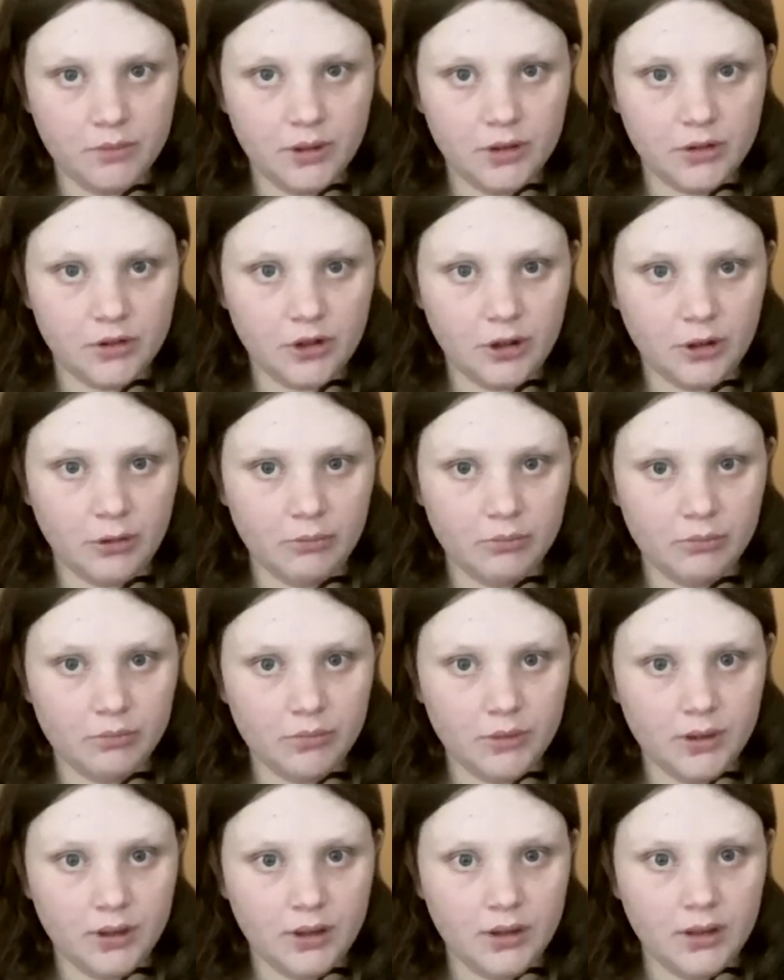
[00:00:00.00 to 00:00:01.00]
So,
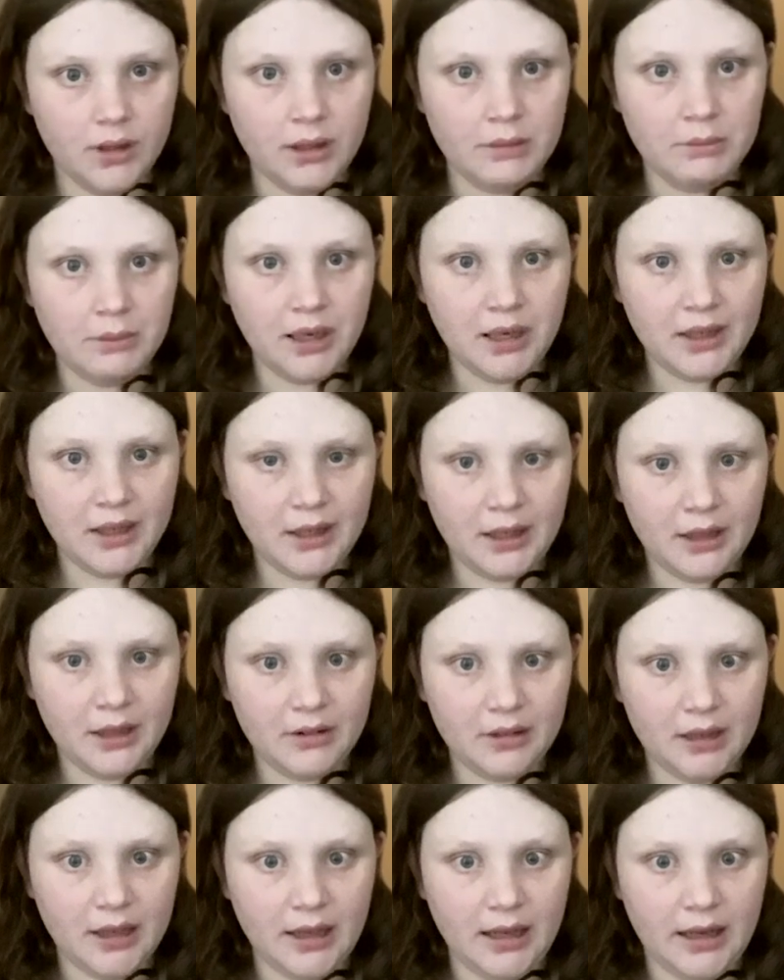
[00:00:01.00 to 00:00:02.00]
in my case,
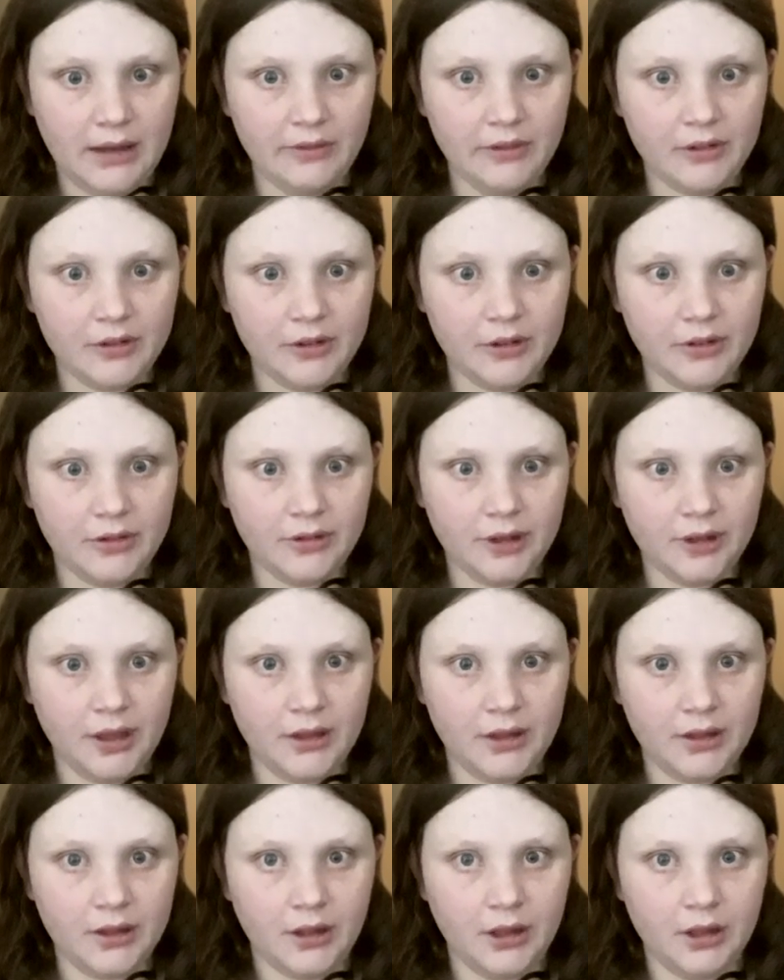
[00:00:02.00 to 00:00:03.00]
I obviously
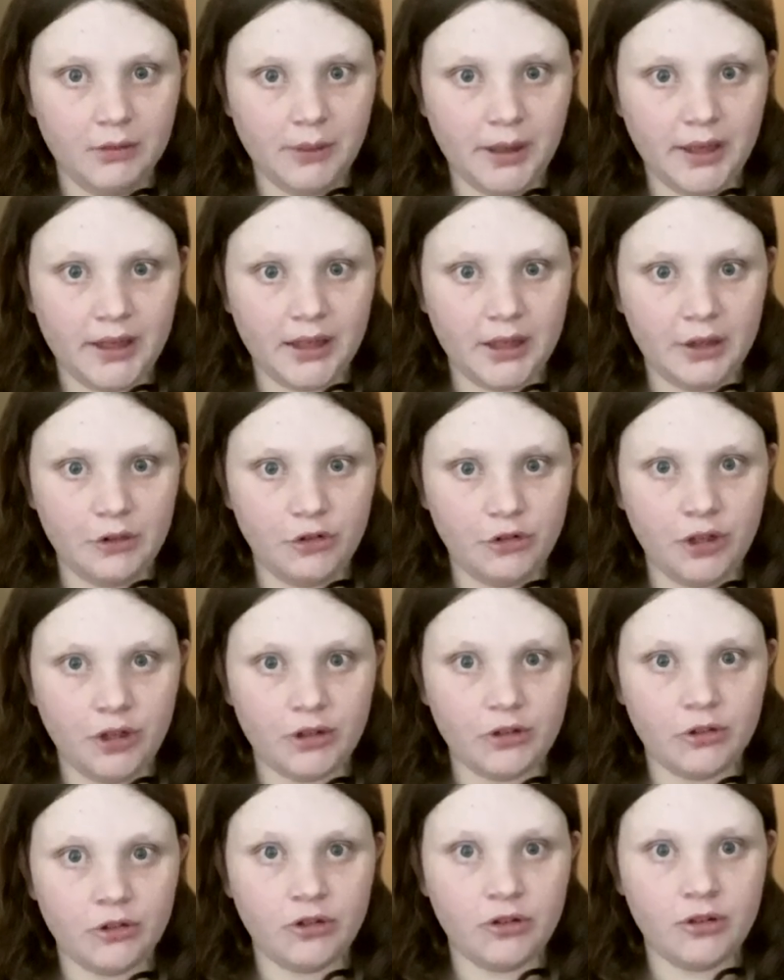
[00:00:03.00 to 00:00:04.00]
send all my
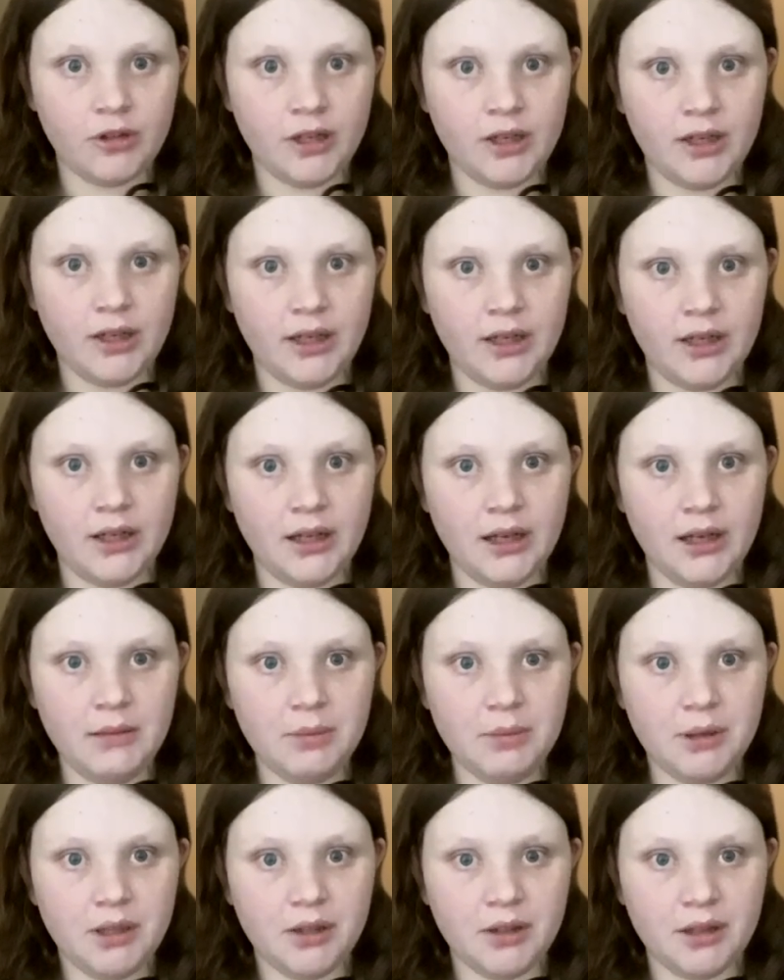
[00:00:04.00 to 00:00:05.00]
contractors a
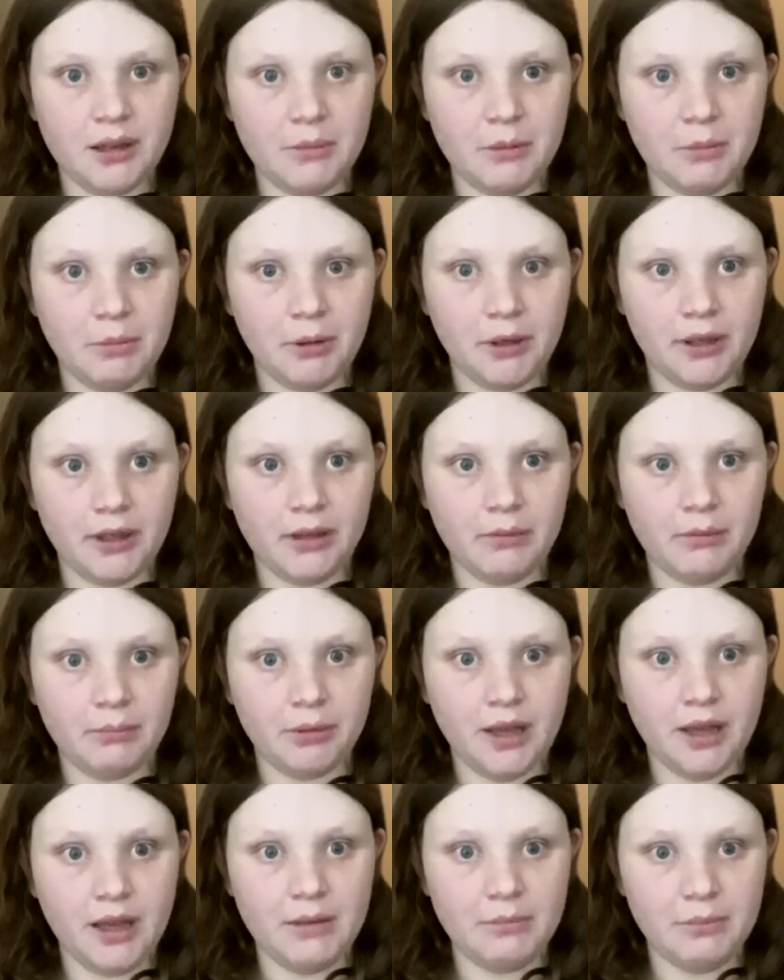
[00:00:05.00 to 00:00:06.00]
1099 because I'm a pretty
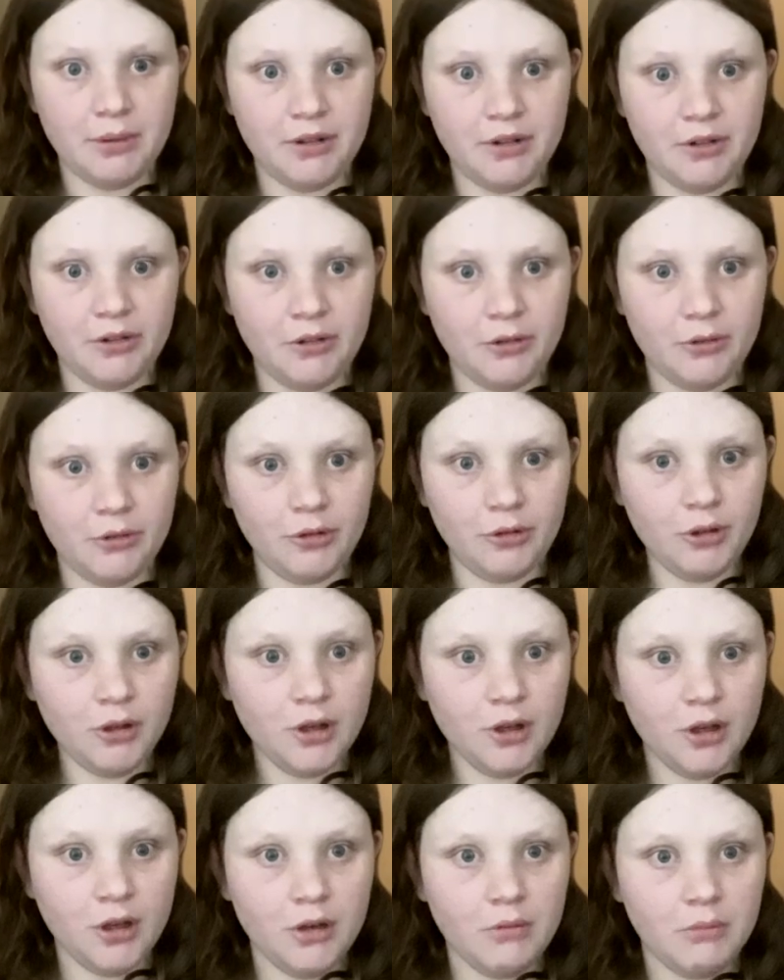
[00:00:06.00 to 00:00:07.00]
compliant business owner.
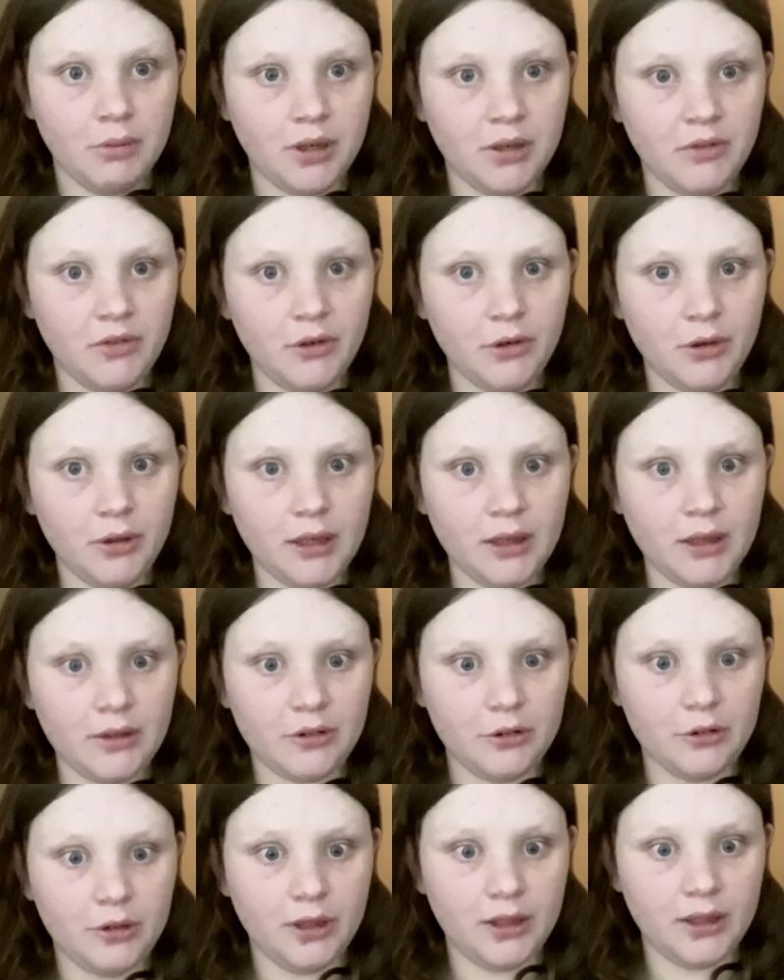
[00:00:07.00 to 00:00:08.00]
But if you are not
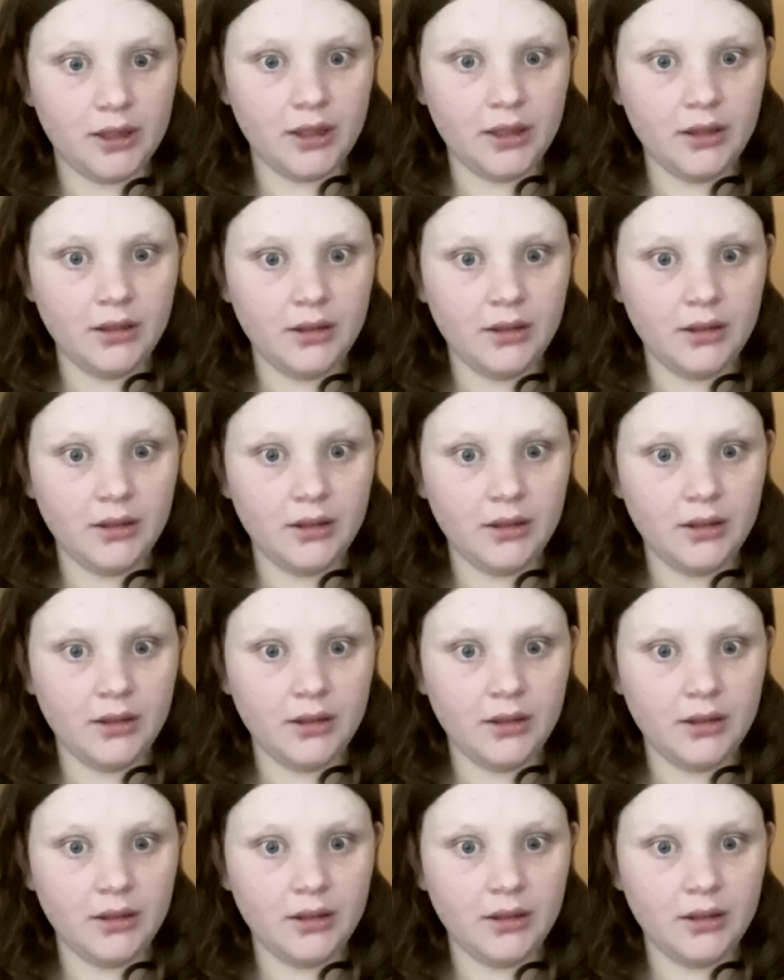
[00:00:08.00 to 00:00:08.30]
so lucky,